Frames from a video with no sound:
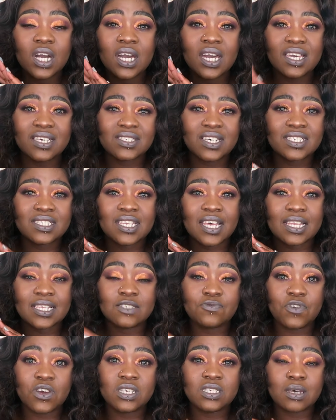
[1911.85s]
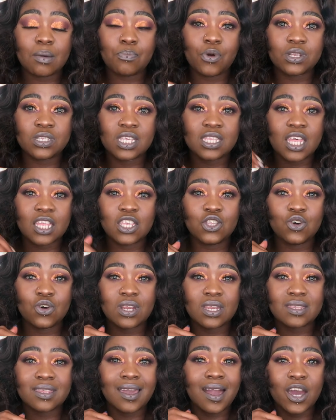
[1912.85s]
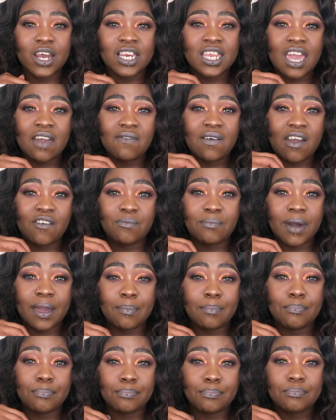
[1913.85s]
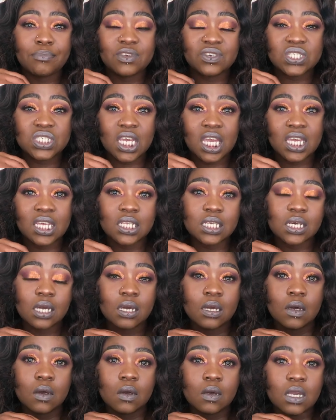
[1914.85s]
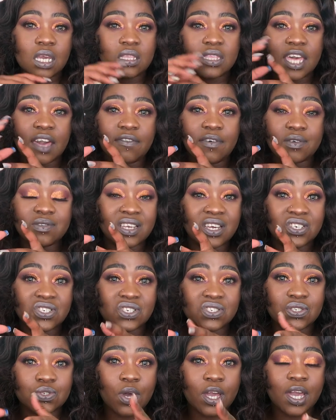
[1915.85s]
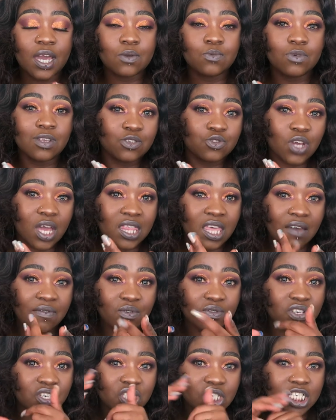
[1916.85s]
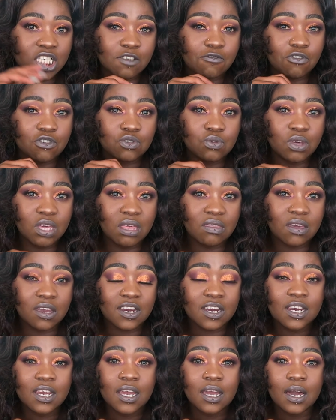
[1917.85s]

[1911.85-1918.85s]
It's just that it's very disappointing that they hardly ever have my shade in their foundation, so I can't really try their foundations for you either,